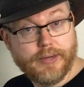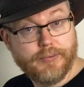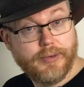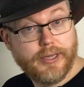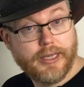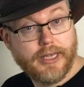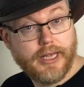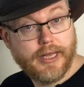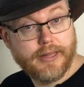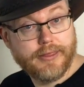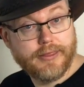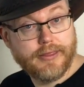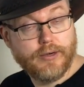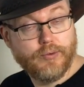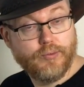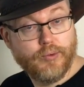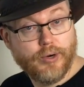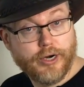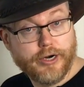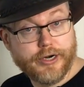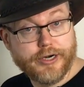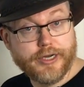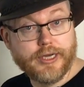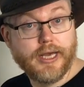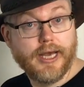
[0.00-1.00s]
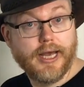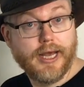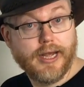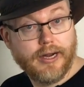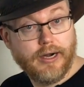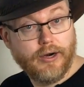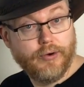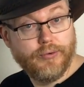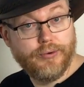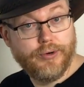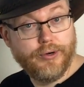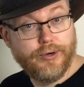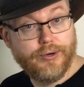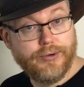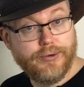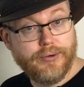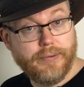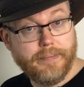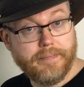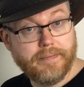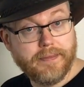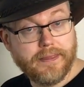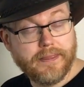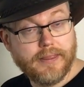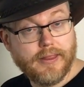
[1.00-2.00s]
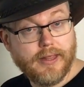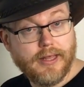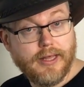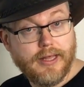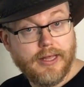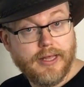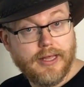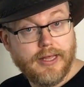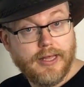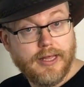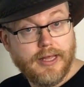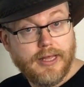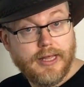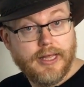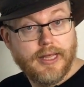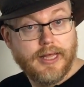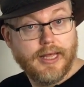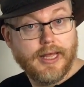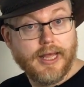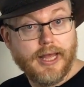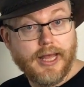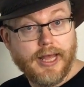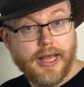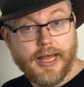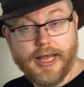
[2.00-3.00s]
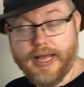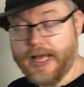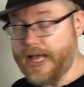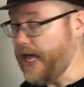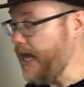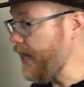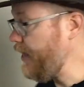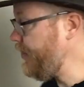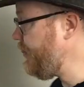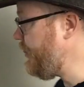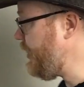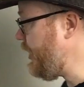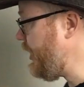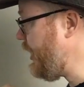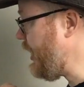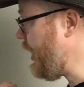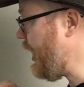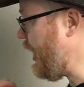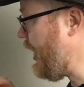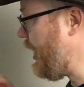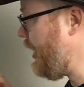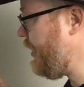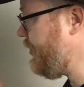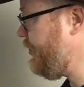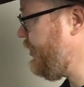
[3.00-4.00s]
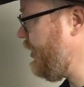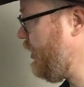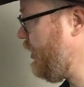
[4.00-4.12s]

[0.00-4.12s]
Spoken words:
we get the word kangaroo. And they had the